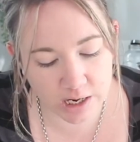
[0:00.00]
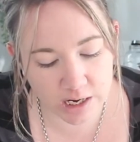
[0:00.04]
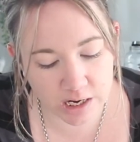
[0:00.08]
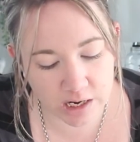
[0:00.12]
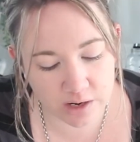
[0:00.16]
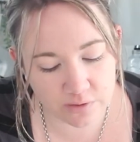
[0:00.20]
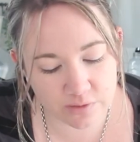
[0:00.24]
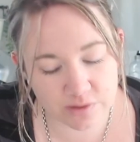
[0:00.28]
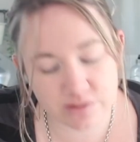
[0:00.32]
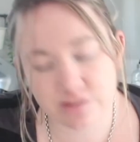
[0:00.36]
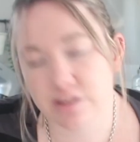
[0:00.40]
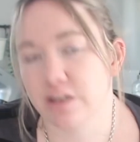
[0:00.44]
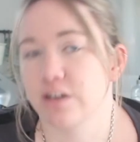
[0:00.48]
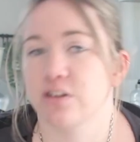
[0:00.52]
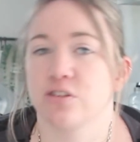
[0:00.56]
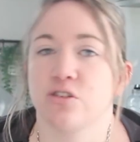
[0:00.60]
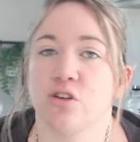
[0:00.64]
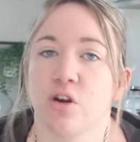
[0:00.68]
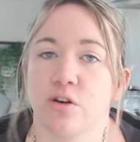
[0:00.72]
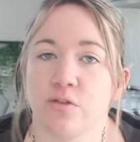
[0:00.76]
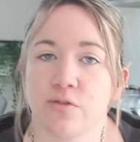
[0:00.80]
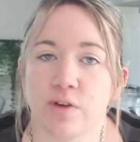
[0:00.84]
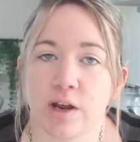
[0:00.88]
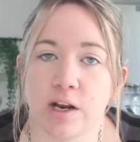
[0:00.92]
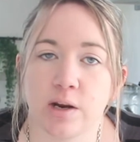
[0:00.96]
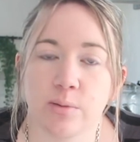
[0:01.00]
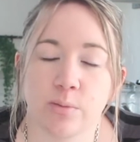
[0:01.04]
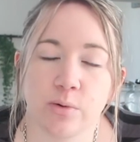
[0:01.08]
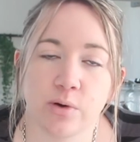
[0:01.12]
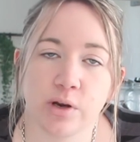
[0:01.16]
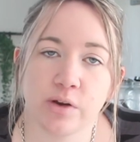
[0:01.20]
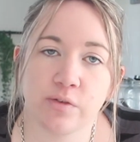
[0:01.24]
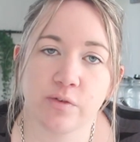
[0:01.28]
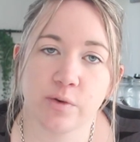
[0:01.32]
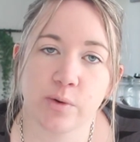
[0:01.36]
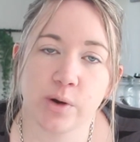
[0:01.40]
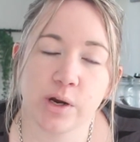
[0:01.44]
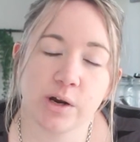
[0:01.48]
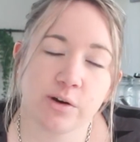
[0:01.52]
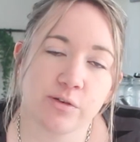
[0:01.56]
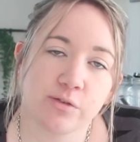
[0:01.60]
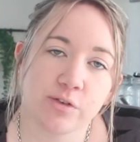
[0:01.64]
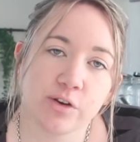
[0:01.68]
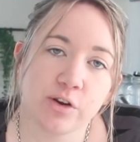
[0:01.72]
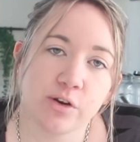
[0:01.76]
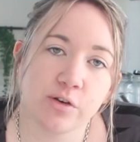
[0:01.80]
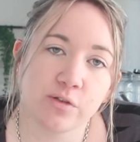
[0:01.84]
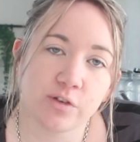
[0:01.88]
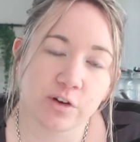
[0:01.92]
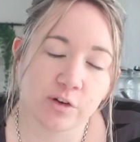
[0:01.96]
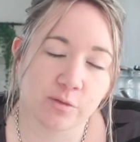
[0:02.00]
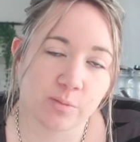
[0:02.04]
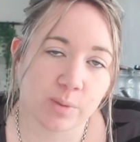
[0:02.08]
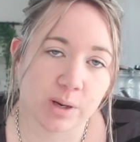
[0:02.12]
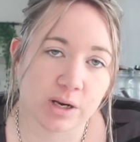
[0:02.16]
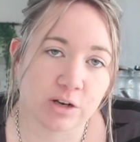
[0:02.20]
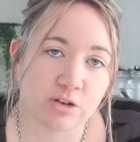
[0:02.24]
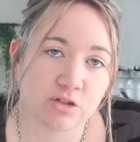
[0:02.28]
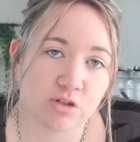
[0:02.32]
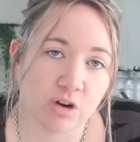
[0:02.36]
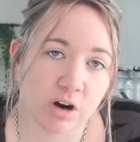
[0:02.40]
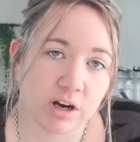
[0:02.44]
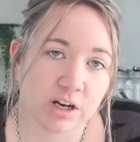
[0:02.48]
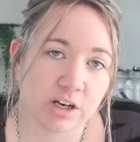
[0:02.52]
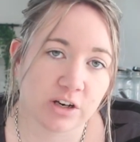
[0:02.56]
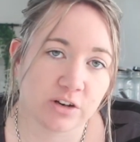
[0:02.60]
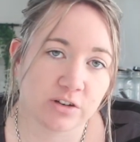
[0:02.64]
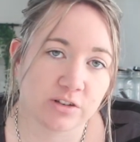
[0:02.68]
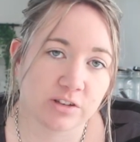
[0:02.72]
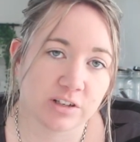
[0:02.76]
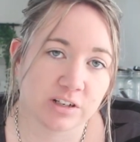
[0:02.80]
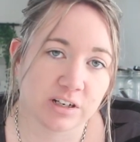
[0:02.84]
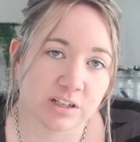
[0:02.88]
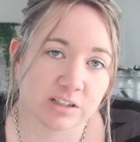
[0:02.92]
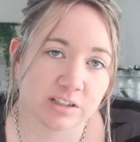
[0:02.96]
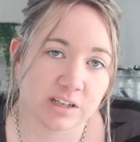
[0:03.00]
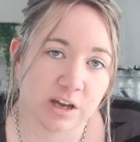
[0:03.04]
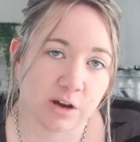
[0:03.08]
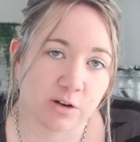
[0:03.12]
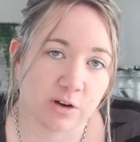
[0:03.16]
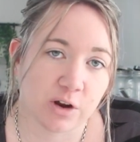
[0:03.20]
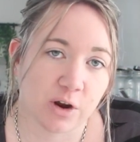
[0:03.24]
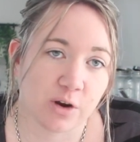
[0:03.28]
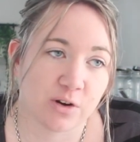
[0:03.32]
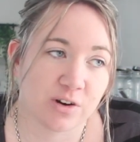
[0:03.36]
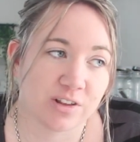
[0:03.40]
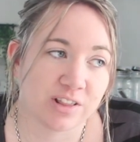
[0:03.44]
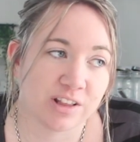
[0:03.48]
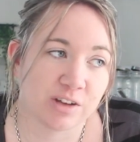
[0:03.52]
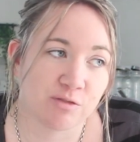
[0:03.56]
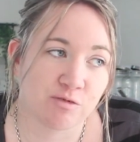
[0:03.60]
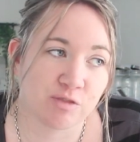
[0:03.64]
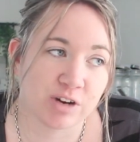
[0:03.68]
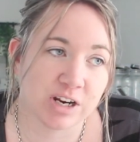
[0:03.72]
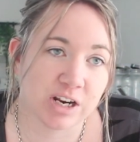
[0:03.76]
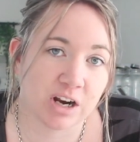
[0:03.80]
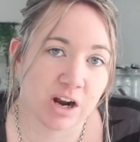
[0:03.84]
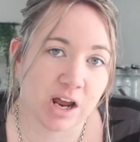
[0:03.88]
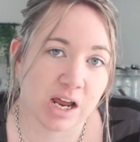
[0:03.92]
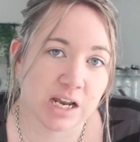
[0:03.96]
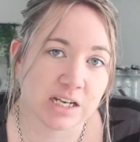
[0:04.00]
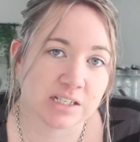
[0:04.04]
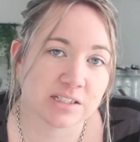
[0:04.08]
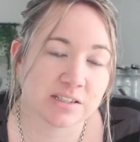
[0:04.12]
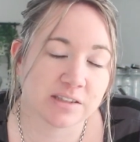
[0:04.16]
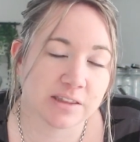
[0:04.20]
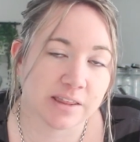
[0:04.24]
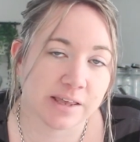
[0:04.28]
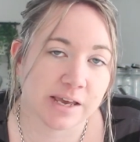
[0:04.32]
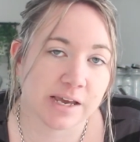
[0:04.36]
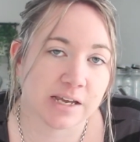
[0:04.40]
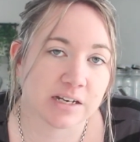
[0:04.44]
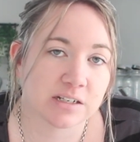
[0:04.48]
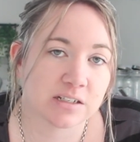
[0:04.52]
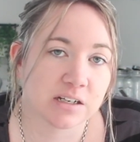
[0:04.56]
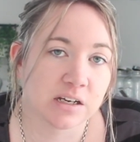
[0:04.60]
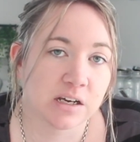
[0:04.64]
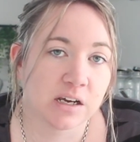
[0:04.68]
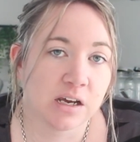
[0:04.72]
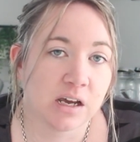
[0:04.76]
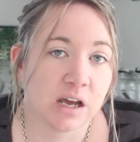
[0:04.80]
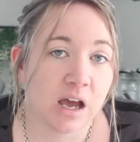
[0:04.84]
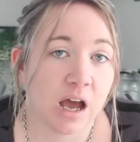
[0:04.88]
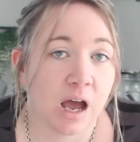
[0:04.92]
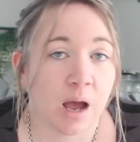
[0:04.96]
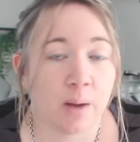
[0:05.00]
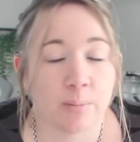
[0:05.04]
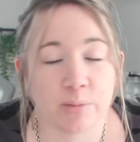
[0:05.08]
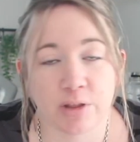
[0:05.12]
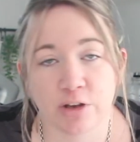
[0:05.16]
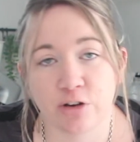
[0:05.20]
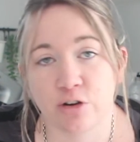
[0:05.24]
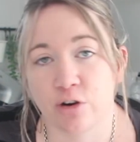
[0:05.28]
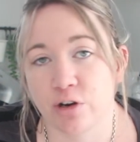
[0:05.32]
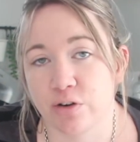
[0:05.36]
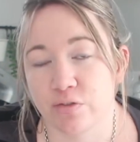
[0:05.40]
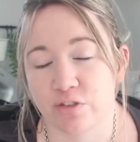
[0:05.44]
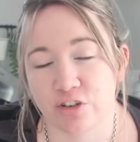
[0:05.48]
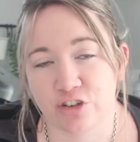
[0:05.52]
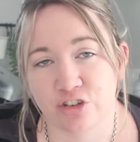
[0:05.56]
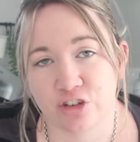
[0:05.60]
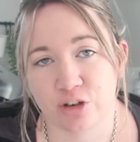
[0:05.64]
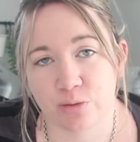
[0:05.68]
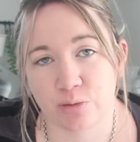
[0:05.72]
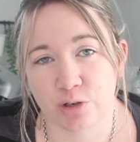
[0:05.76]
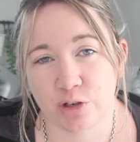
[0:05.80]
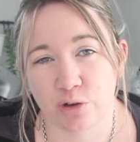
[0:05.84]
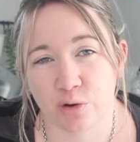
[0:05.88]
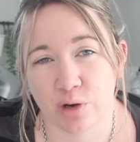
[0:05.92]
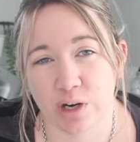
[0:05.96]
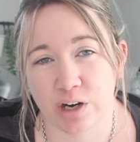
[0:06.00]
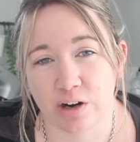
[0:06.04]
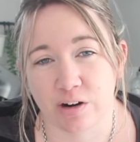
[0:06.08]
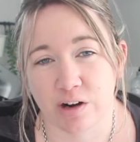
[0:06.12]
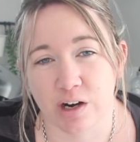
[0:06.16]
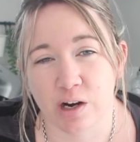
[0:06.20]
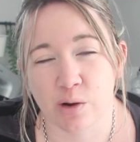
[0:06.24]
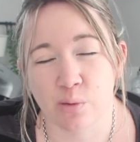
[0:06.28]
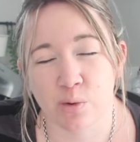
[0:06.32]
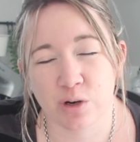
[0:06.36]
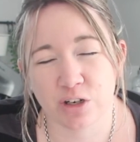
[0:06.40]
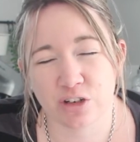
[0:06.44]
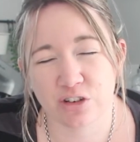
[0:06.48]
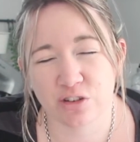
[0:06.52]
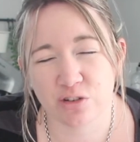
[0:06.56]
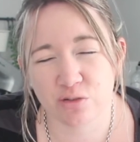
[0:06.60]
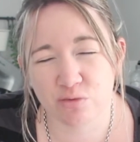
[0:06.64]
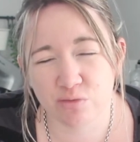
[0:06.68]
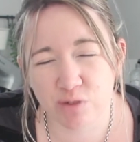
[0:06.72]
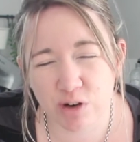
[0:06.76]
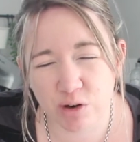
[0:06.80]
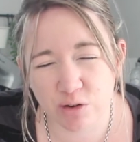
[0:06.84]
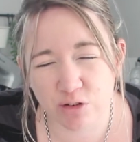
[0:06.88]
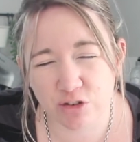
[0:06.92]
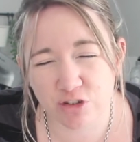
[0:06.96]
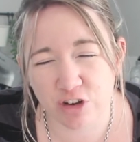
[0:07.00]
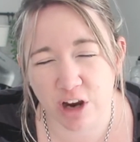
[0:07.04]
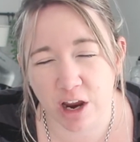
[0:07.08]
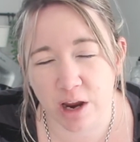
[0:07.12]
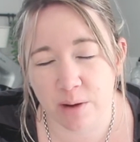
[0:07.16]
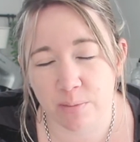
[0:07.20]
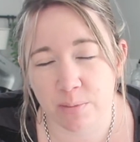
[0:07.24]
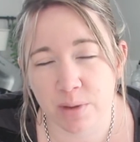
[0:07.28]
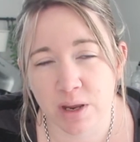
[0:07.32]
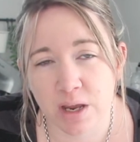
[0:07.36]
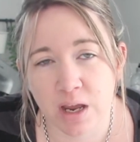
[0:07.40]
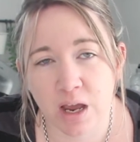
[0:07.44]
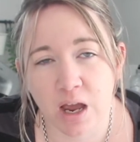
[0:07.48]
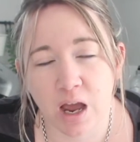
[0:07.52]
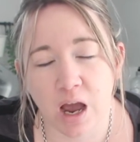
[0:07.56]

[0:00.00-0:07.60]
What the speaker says: I have is that it's not available everywhere. A few of you have been trying to use the discount code and then realised that they don't even ship to your area, which is a real shame.